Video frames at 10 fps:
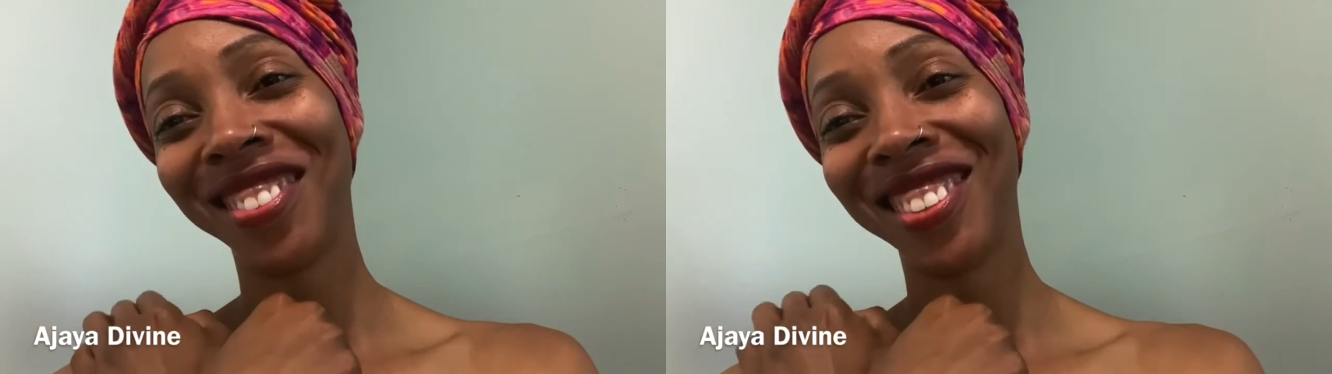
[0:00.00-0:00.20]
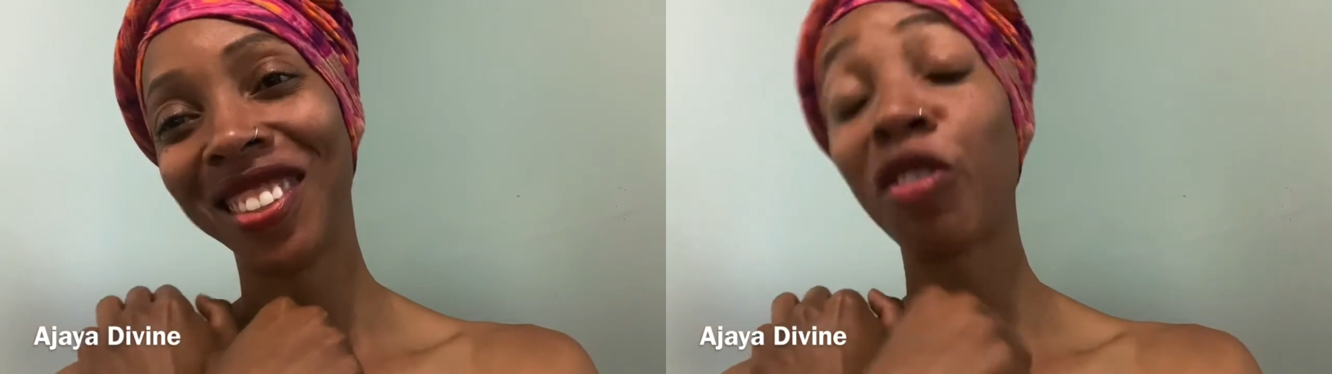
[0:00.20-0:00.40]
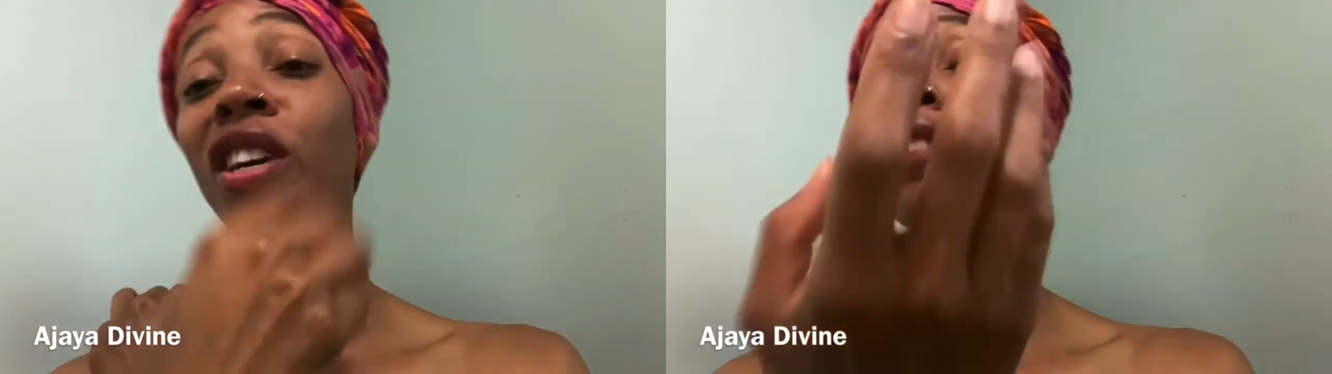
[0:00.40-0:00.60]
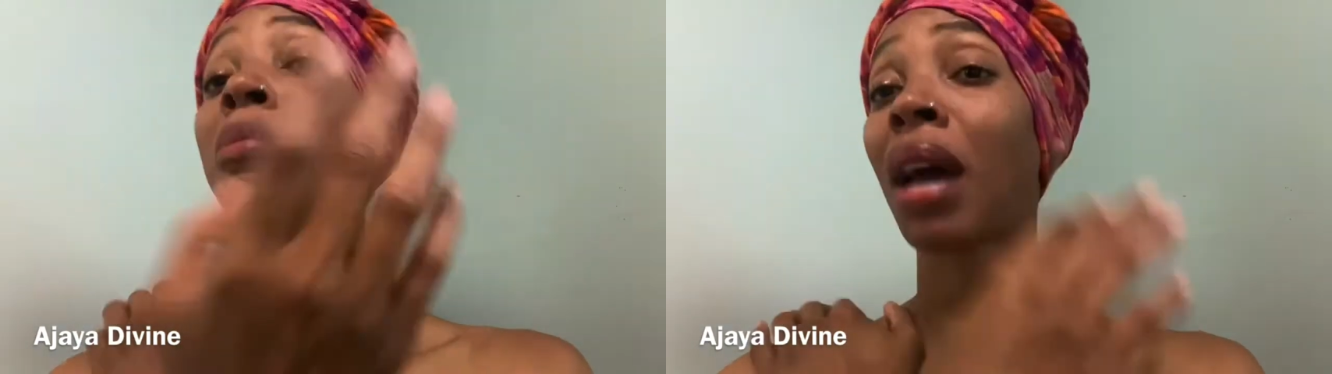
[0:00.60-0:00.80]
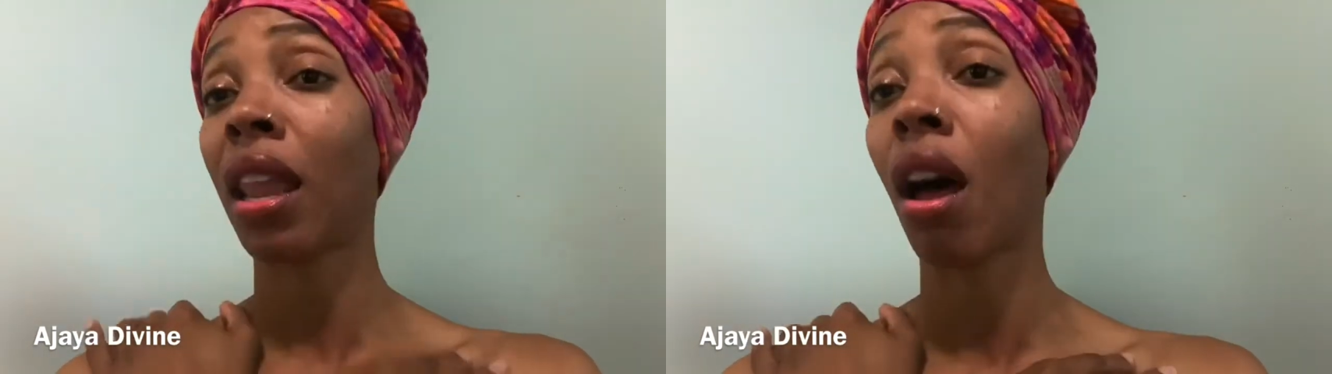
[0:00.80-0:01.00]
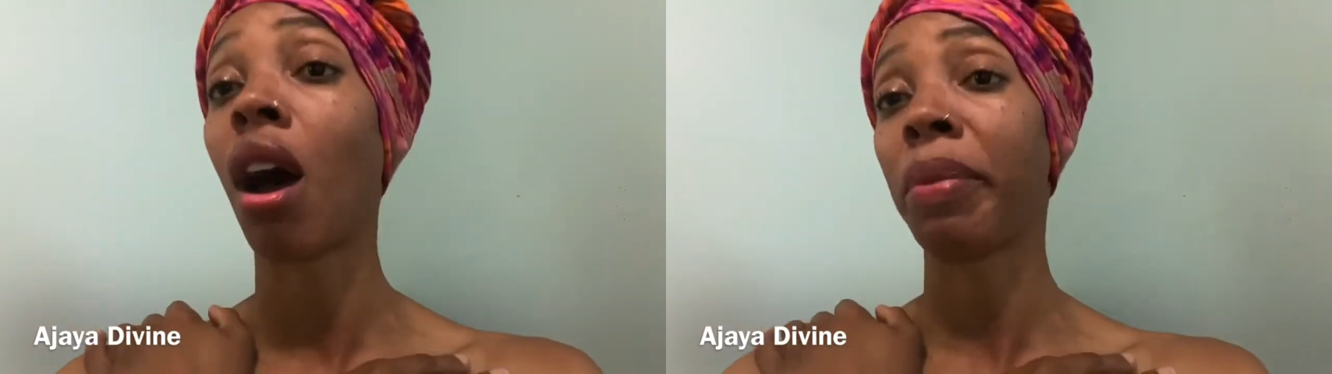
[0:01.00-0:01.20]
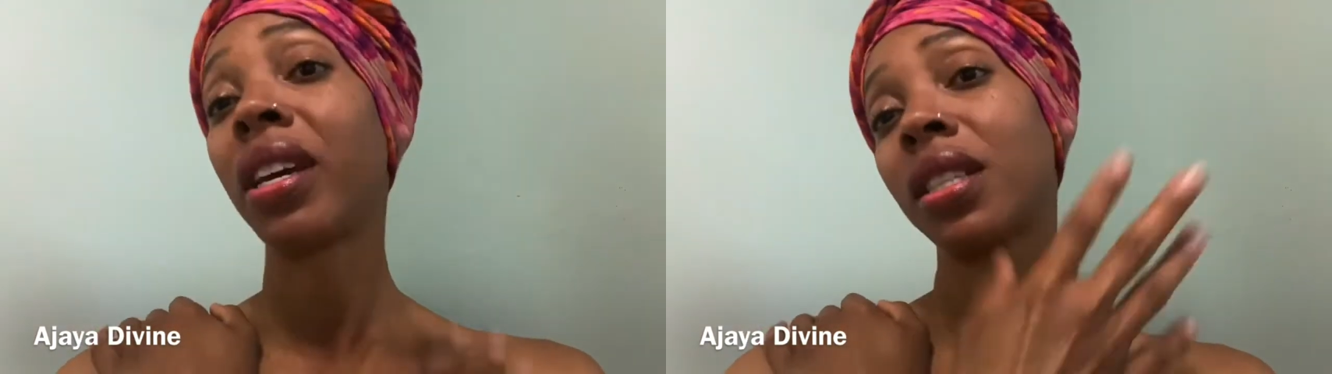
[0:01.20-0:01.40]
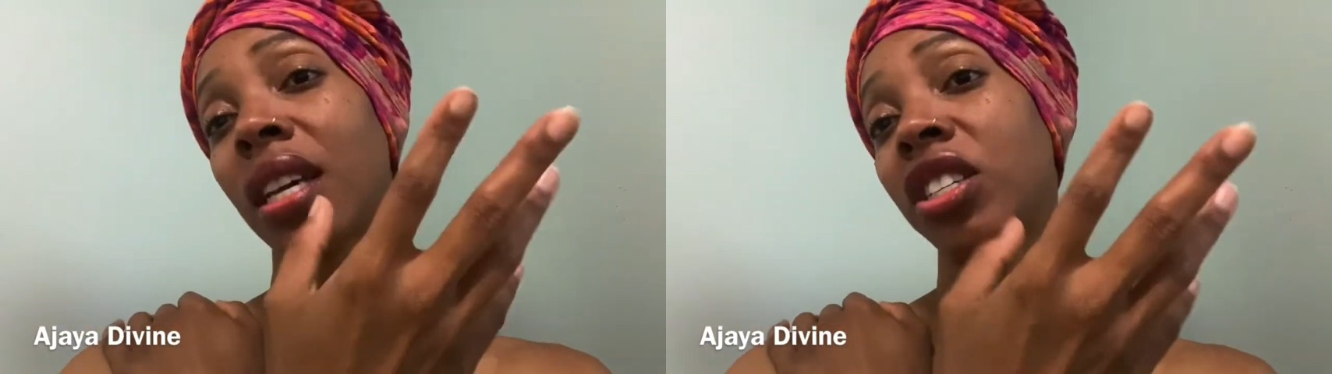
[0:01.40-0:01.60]
well, even by law, because
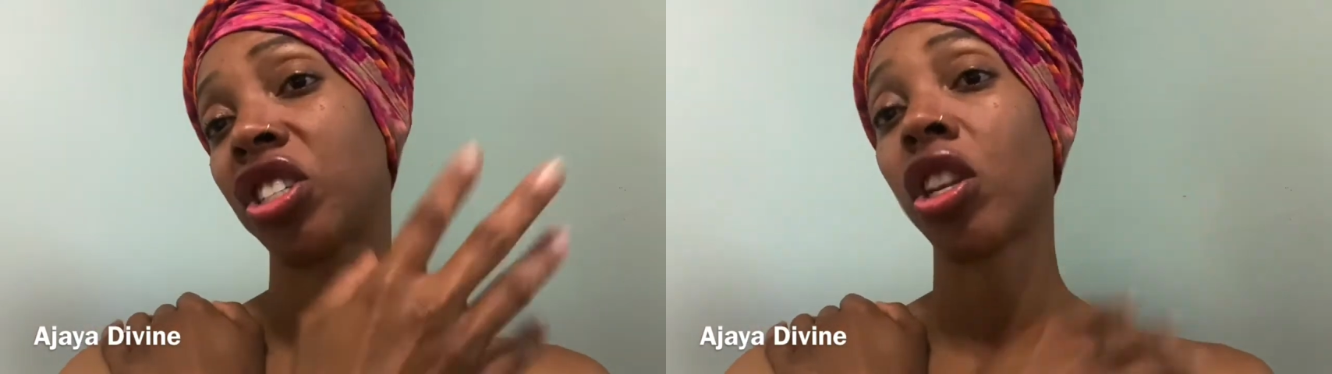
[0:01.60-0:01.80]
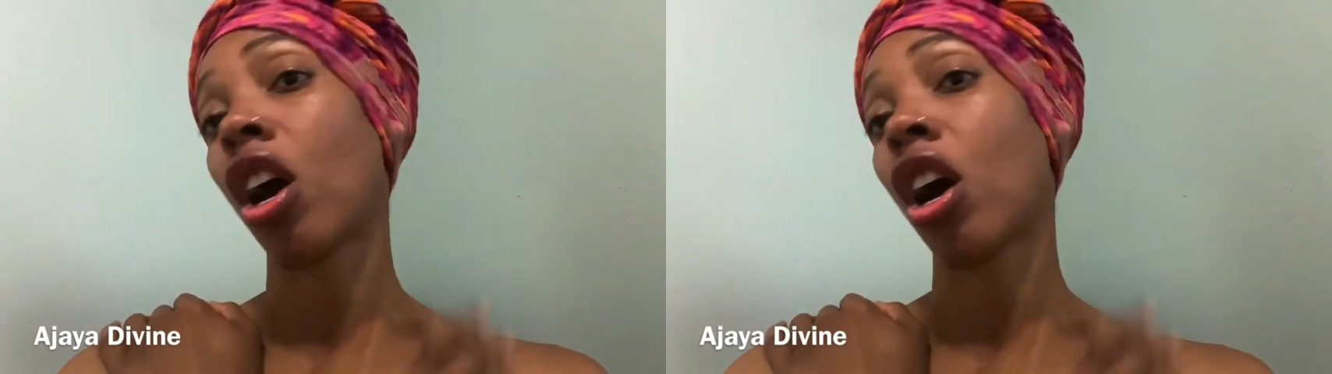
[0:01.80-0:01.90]
that's just law.